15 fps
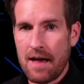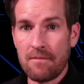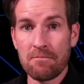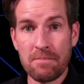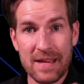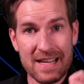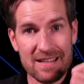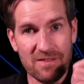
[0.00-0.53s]

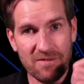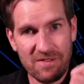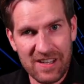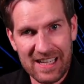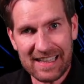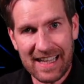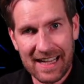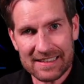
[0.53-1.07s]
Because
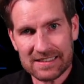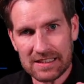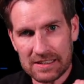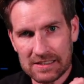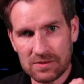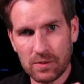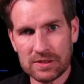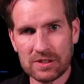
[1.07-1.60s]
VLANs
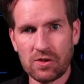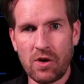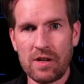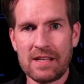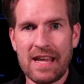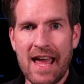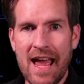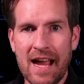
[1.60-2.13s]
is what's going
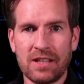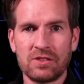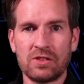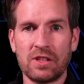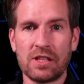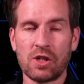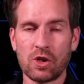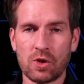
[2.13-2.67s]
to
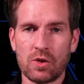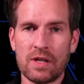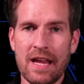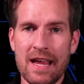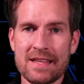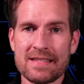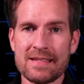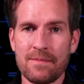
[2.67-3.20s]
actually
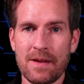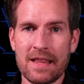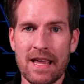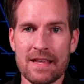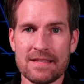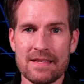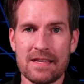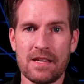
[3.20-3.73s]
create some of
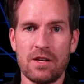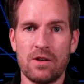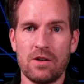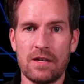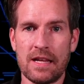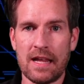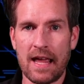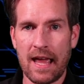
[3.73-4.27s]
that
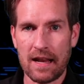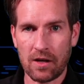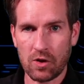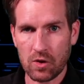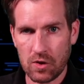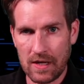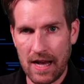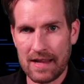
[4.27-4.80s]
security and
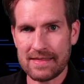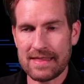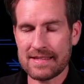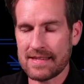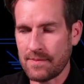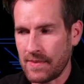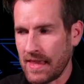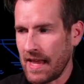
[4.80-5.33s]
create
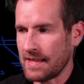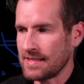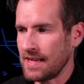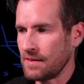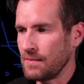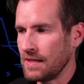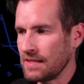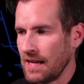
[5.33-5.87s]
some of that
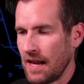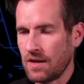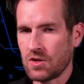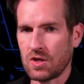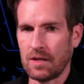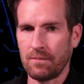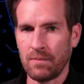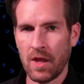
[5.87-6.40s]

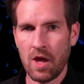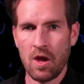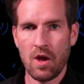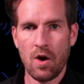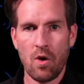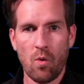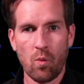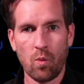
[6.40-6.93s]
segmentation.
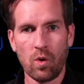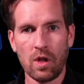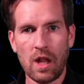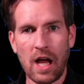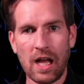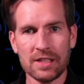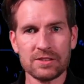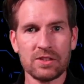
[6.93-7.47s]
We'll
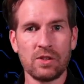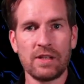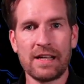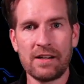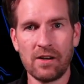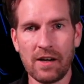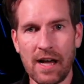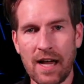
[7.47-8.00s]
also
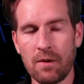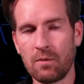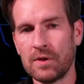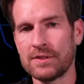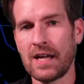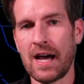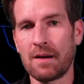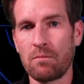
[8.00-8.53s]
later on, we'll
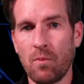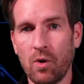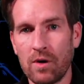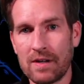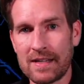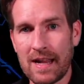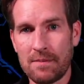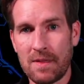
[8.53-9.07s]
talk more
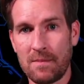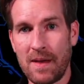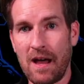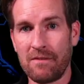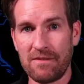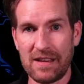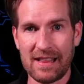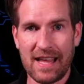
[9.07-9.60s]
in depth
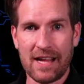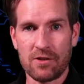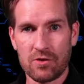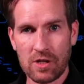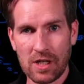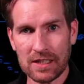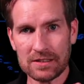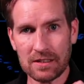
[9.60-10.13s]
about VLAN
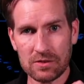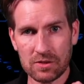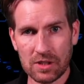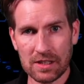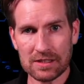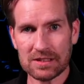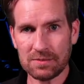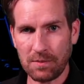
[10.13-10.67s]

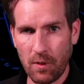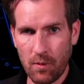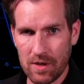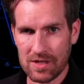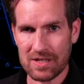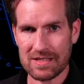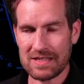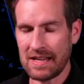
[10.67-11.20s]
trunks, but we
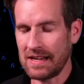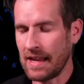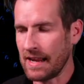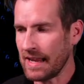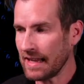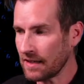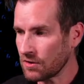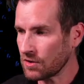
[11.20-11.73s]
just did an
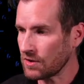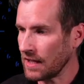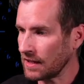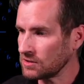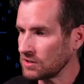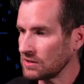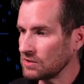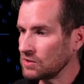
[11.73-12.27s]

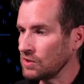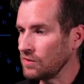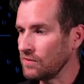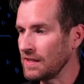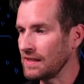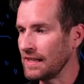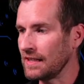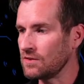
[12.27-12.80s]
introduction to
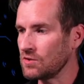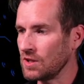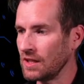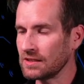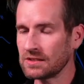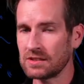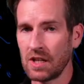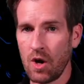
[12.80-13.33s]
VLAN
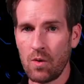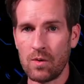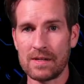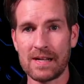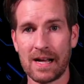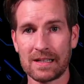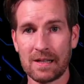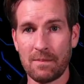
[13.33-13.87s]
trunks. We
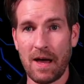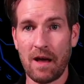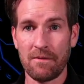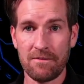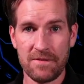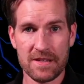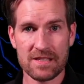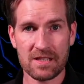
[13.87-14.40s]
talked
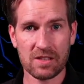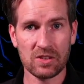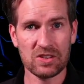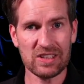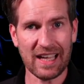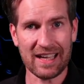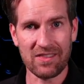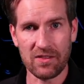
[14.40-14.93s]
about
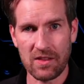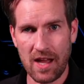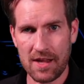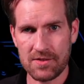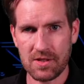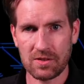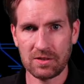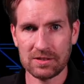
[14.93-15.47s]
physical and
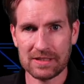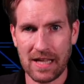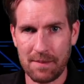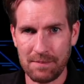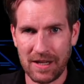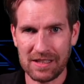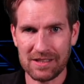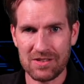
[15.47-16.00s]
logical
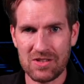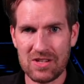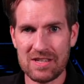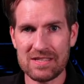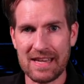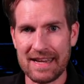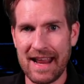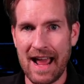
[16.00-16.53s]

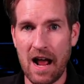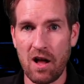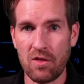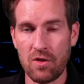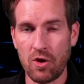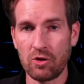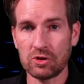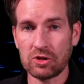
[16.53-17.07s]
topologies and how
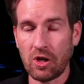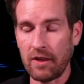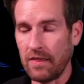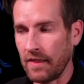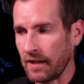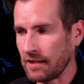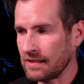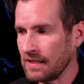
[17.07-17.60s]
those can
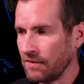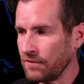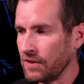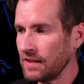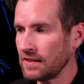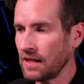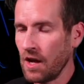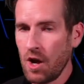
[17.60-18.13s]
look
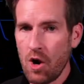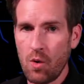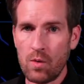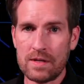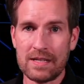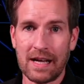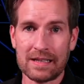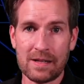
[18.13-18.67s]
different. We
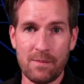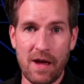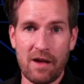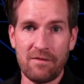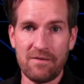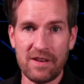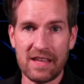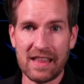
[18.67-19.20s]
talked
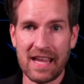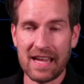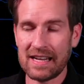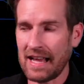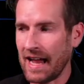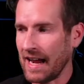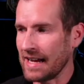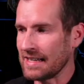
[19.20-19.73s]
about VLAN
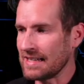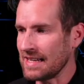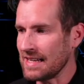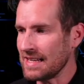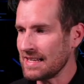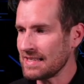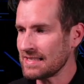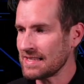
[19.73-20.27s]

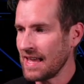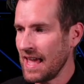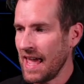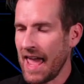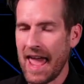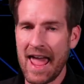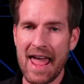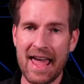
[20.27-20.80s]
IDs,
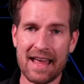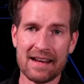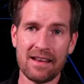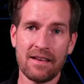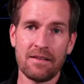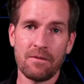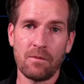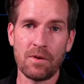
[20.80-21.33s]
and
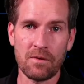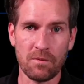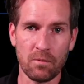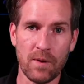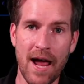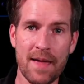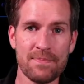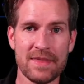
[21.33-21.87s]
we've
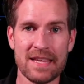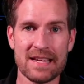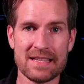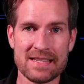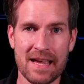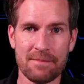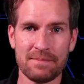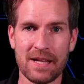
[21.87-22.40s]
wrapped
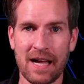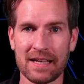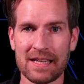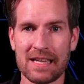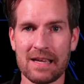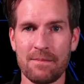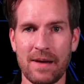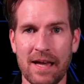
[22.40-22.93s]
things up
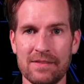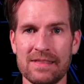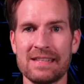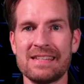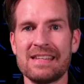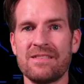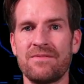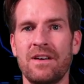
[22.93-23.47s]
talking about the
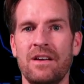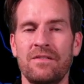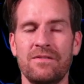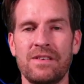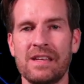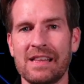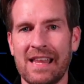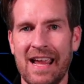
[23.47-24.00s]
default
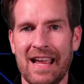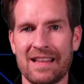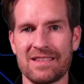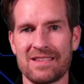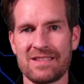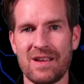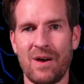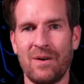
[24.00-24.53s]
VLAN.
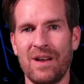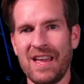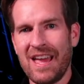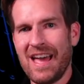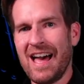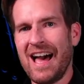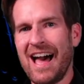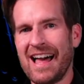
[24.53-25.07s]
So
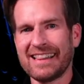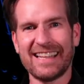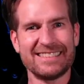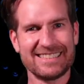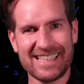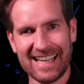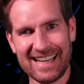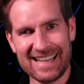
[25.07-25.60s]

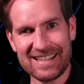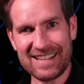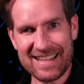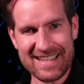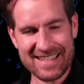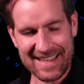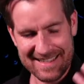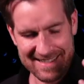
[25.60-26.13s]
let's get into
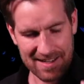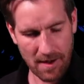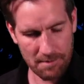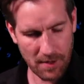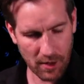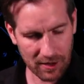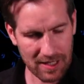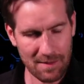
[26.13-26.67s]
this. Let's start
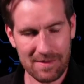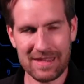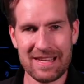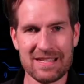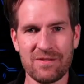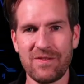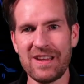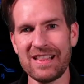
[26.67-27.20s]
programming
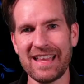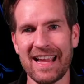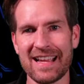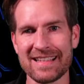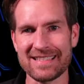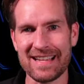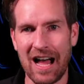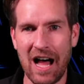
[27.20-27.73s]
these
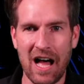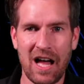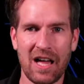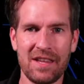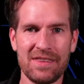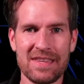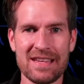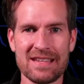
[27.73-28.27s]
VLANs
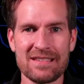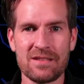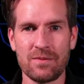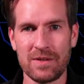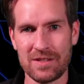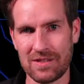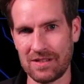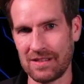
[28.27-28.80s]
on these
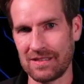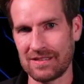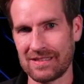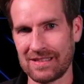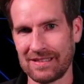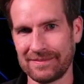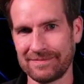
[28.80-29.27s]
switches.